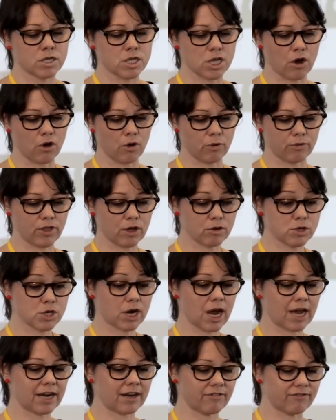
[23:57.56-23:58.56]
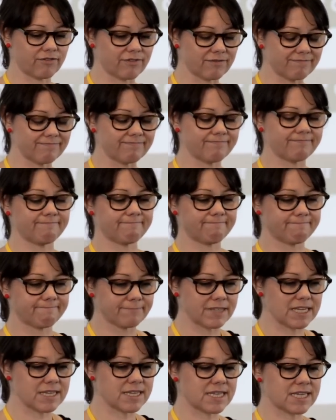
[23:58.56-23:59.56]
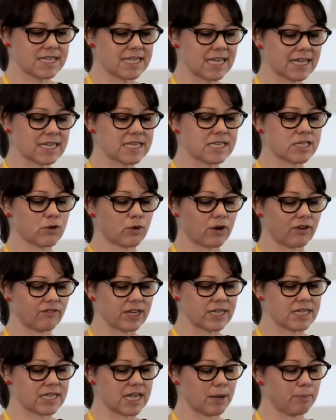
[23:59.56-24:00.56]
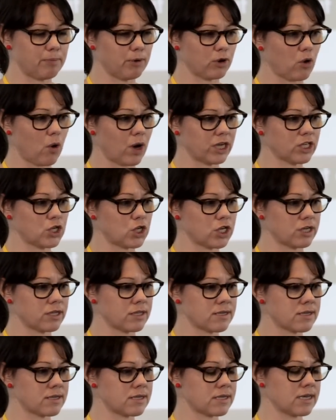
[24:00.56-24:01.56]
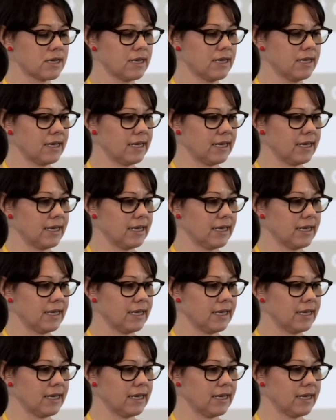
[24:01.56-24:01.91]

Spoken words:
So those are kind of 6 sort of example questions